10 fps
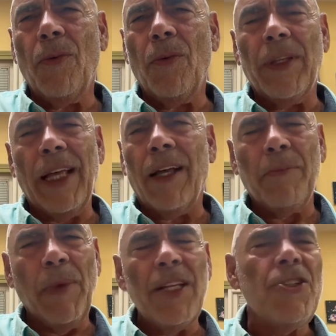without
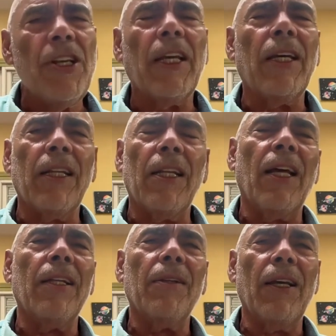mentioning
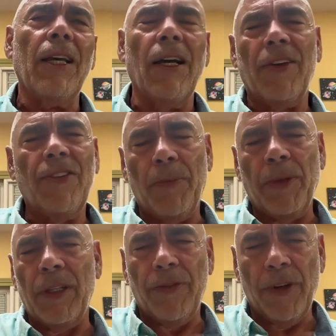it, except
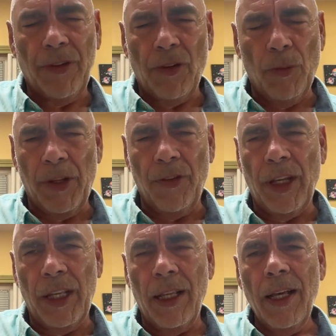in the first opening
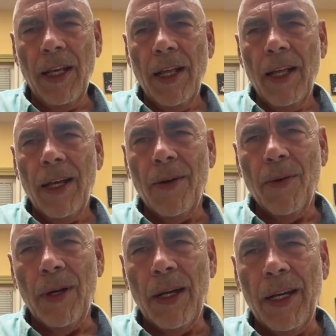scene.
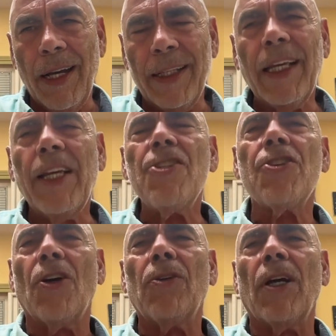I think he
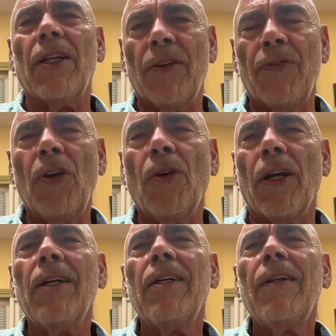showed the
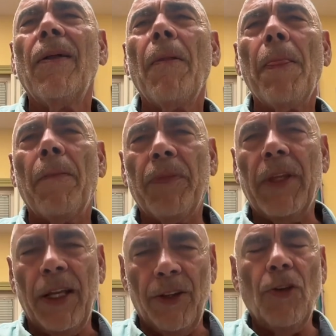viewer
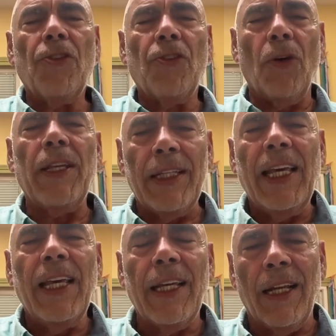that yo soy
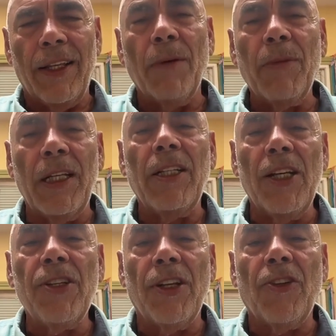indígena, that I'm an
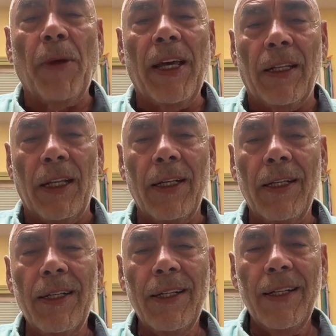indigenous man,
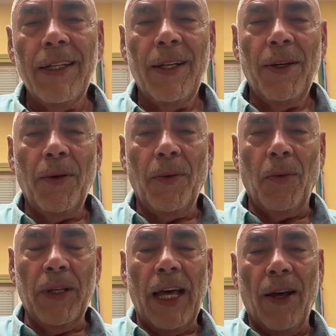
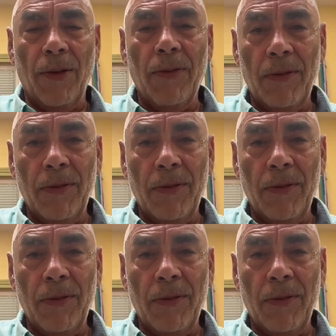without